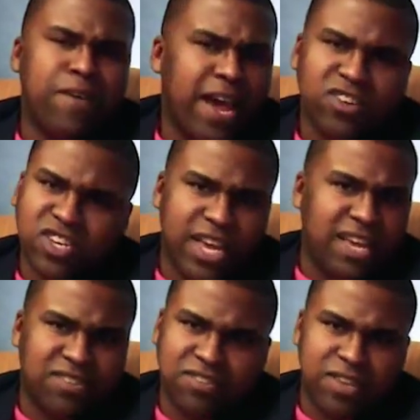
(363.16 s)
fair
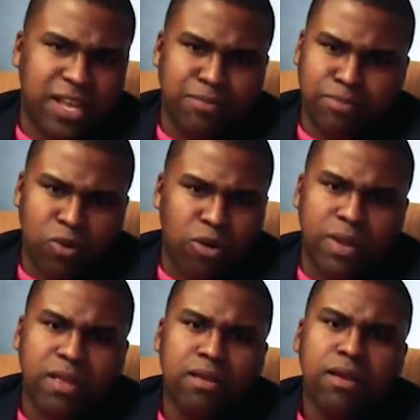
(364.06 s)
chance at city
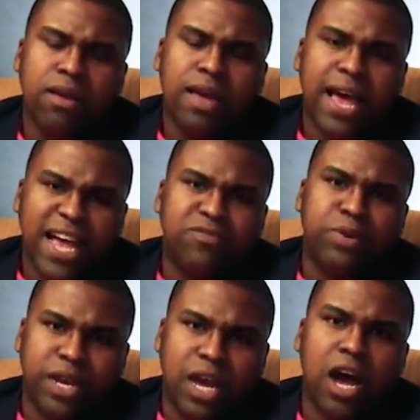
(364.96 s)
employment, has
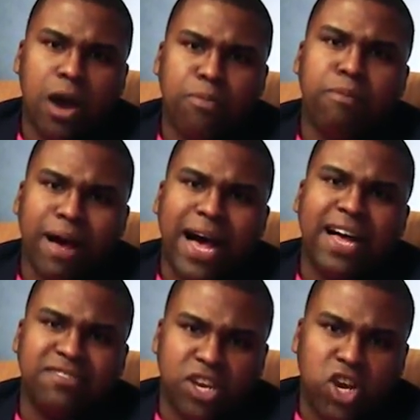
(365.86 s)
been
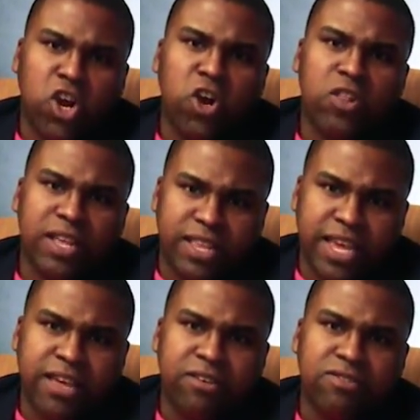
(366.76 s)
compromised and currently
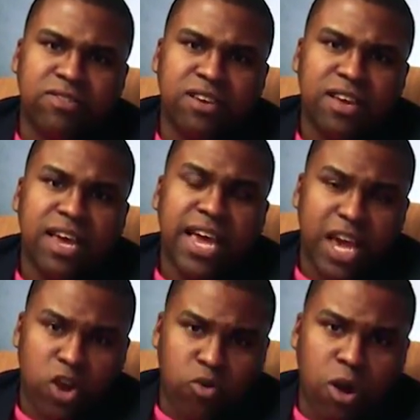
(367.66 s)
deals
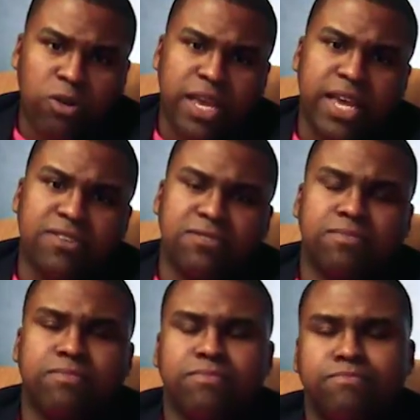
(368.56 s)
in cronyism.